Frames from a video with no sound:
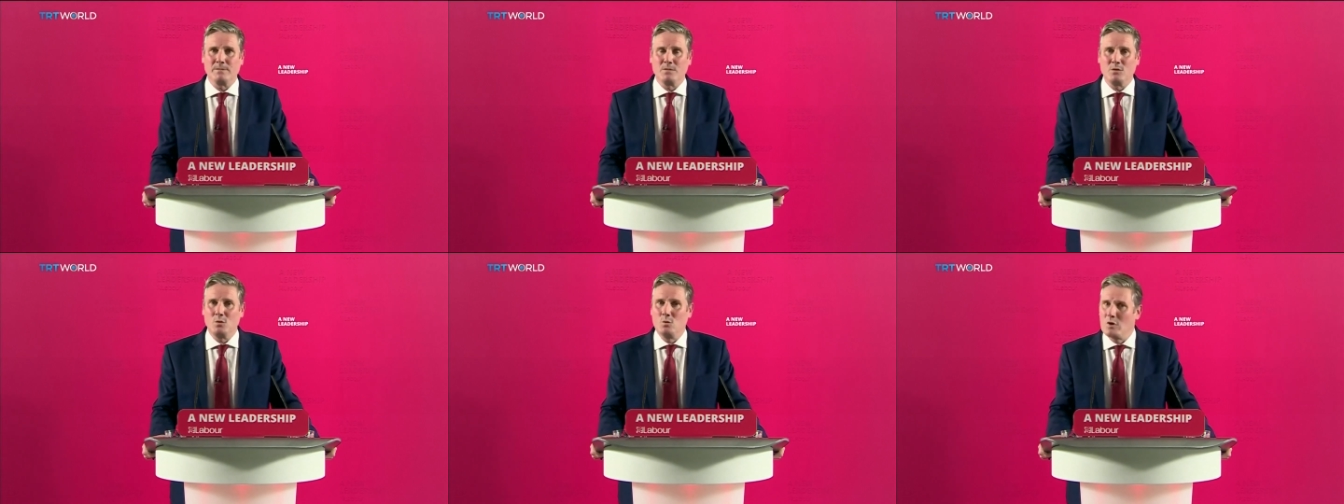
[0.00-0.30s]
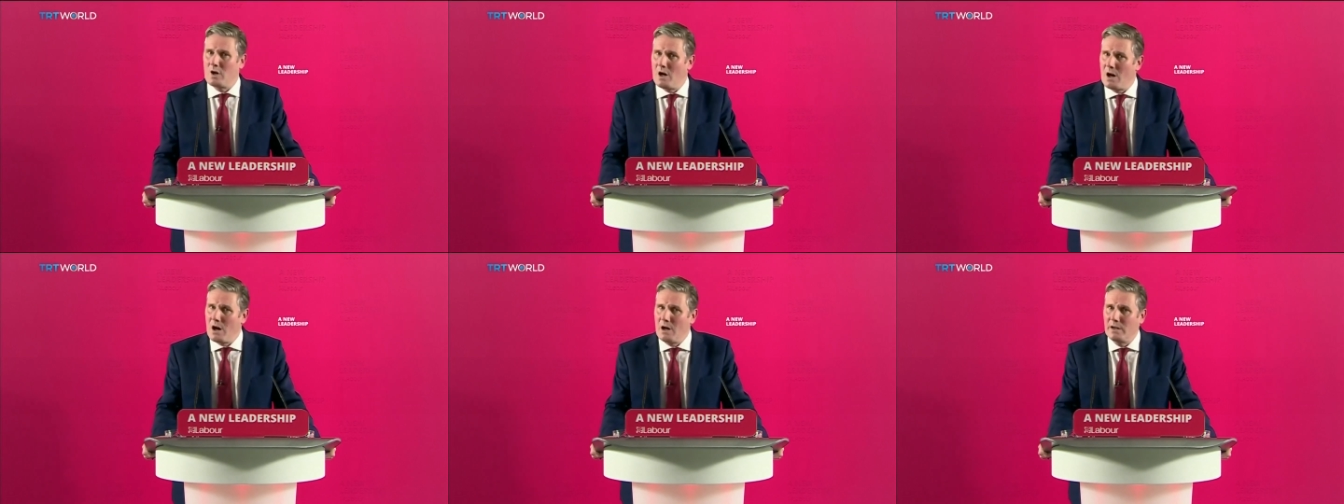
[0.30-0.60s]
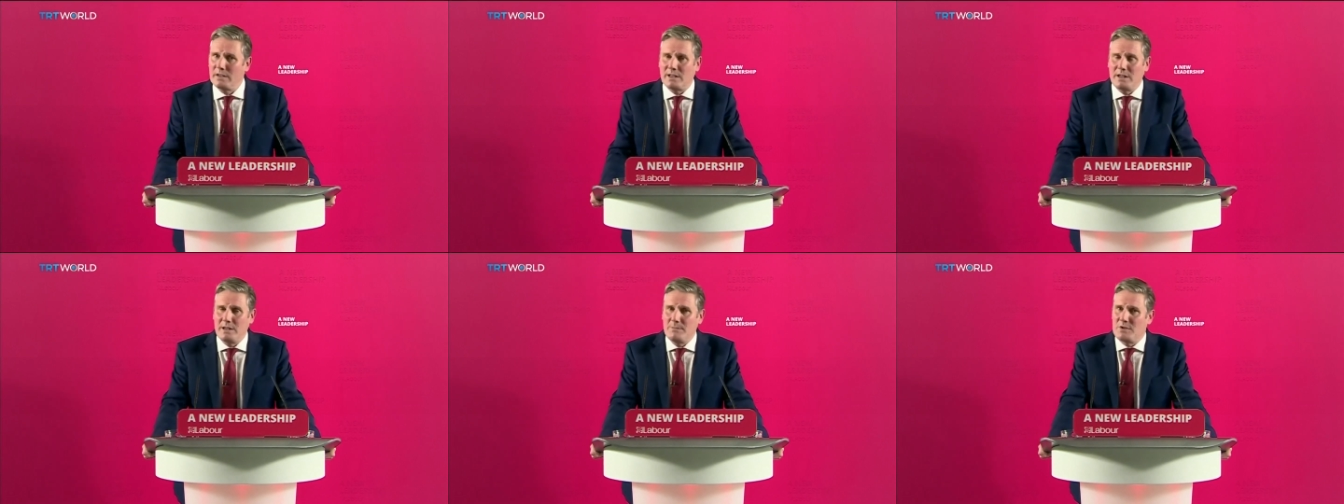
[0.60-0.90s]
You
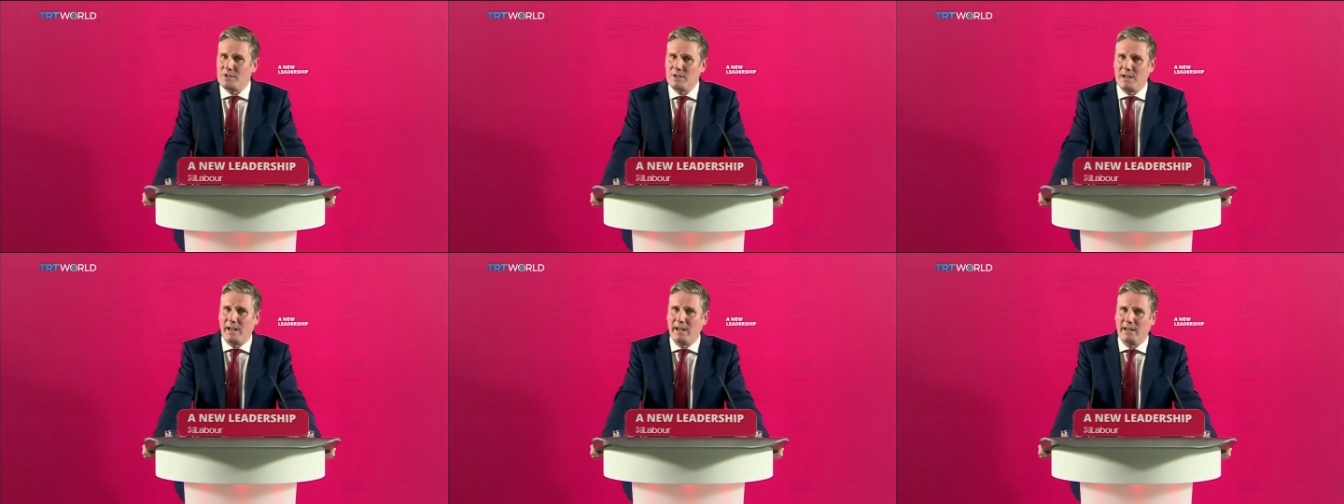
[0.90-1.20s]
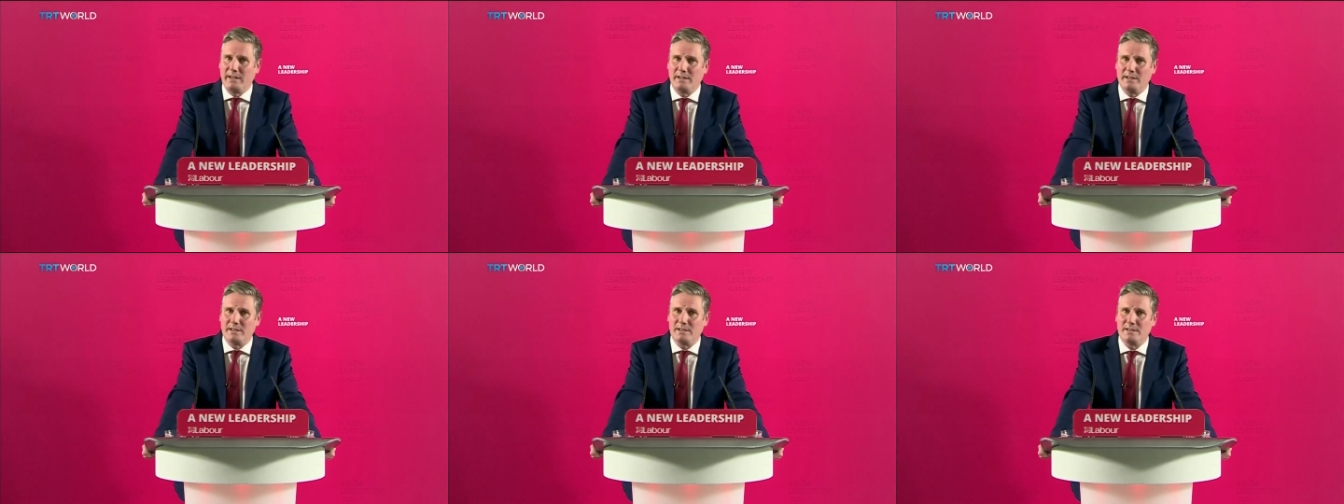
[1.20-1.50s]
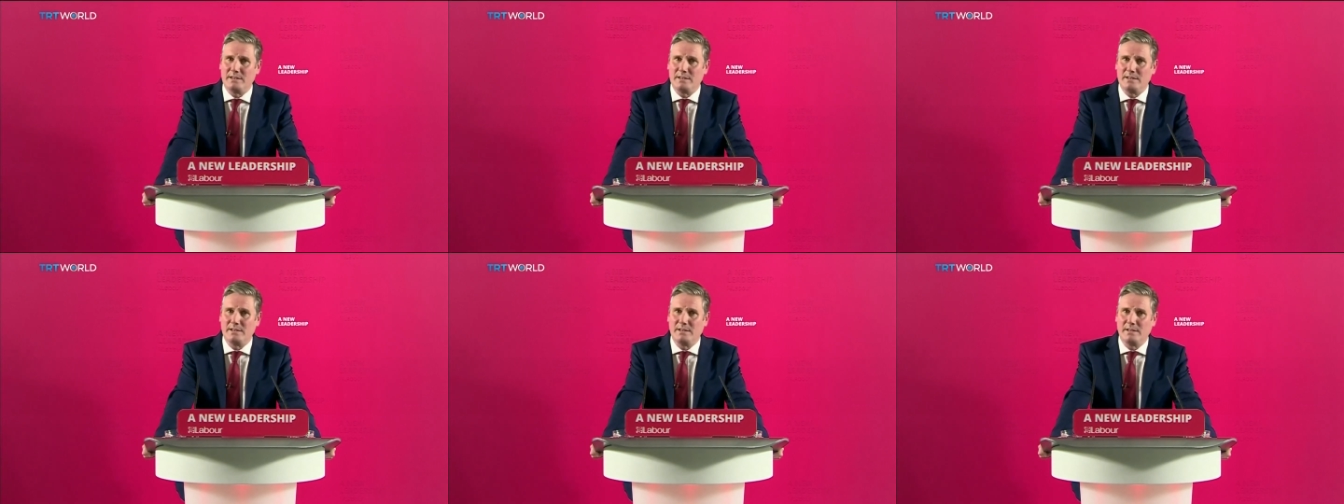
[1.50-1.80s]
can't keep delaying
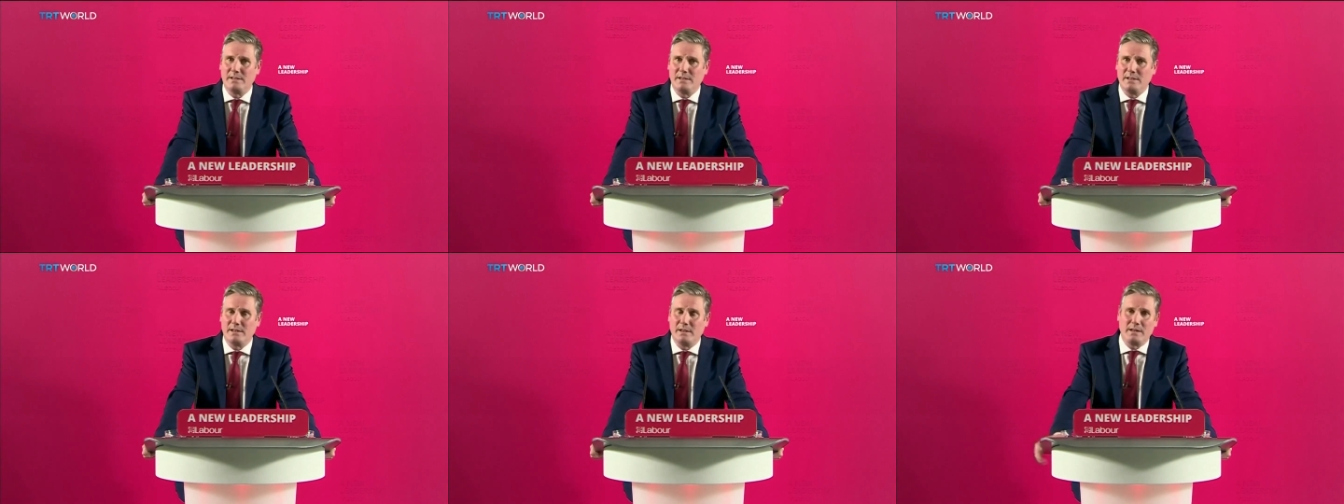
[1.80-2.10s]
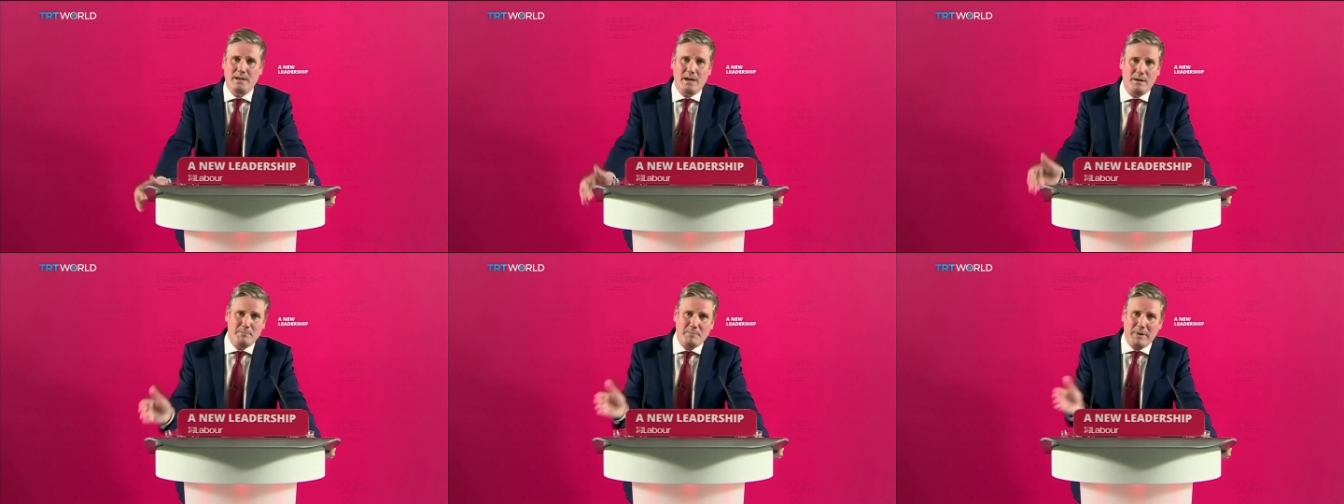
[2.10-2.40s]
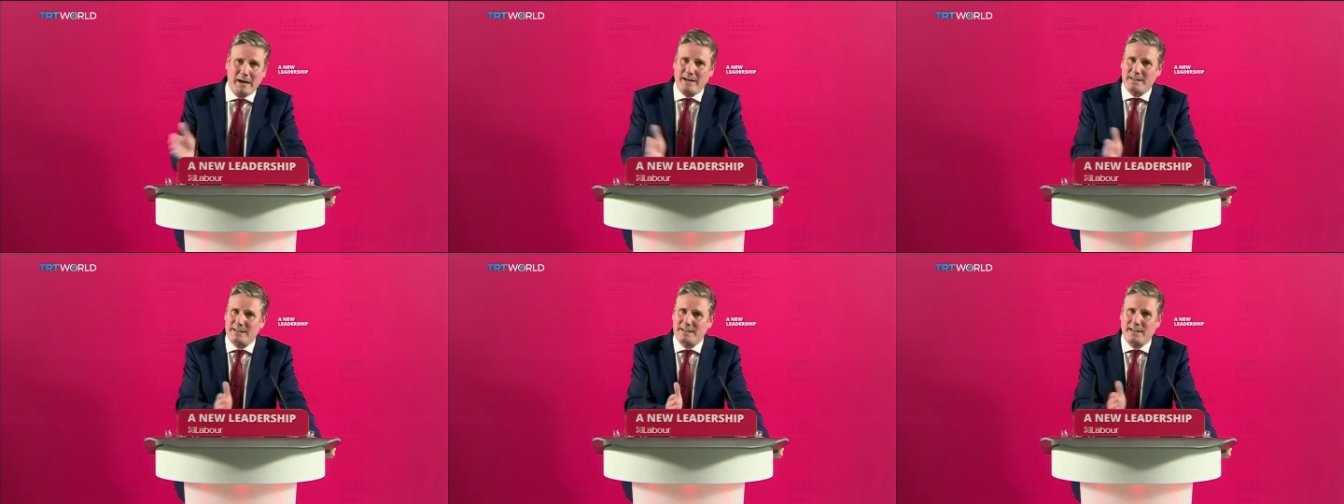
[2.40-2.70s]
this and come
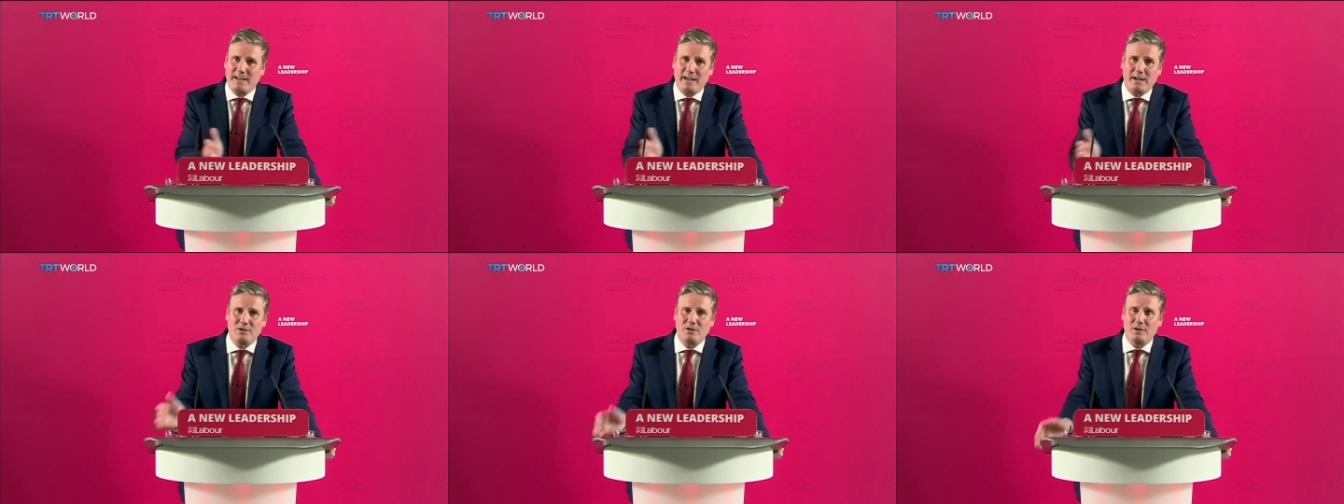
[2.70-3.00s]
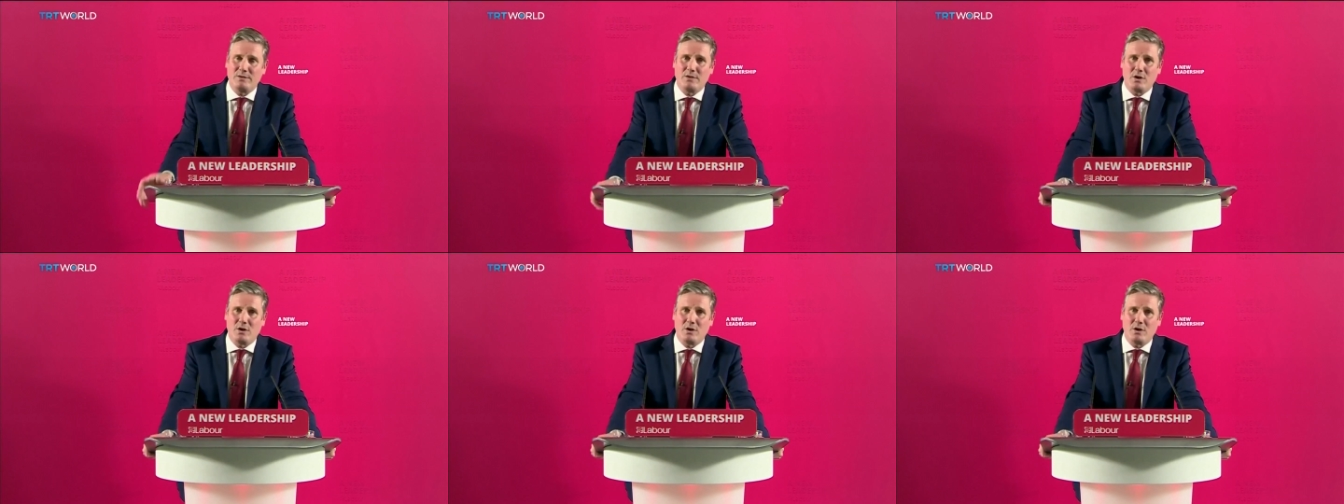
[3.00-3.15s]
back to the House of